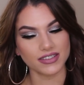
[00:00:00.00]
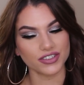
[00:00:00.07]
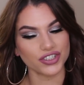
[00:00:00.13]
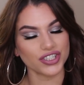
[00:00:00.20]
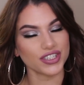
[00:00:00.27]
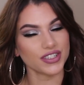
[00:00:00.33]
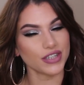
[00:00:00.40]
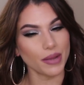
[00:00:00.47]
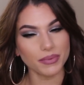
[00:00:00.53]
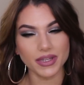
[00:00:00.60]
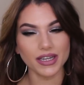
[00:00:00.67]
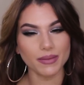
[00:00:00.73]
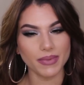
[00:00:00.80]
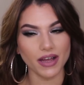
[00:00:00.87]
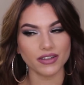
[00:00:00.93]
There's just
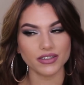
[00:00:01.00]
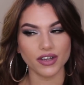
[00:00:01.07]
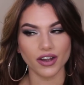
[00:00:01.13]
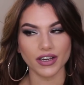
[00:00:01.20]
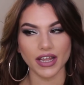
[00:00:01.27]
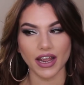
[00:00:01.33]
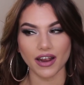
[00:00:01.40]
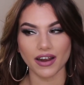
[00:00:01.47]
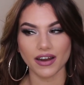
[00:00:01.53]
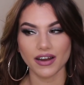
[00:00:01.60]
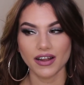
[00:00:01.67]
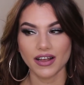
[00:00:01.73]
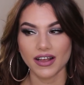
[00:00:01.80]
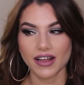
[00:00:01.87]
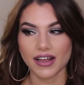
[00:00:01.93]
something about dark hair
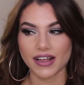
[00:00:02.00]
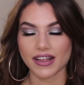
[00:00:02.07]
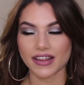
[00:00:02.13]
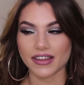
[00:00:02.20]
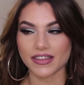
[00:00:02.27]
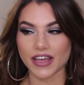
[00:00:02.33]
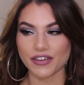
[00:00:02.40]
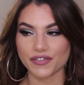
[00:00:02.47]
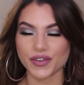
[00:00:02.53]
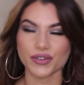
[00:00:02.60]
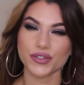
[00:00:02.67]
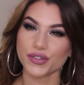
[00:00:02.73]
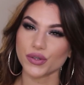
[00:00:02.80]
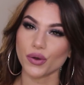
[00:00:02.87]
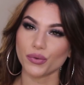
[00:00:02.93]
that
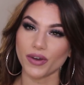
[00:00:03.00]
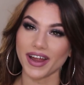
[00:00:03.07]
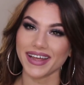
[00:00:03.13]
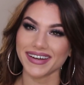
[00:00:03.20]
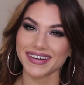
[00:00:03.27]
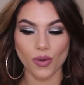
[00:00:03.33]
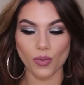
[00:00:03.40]
feels so right.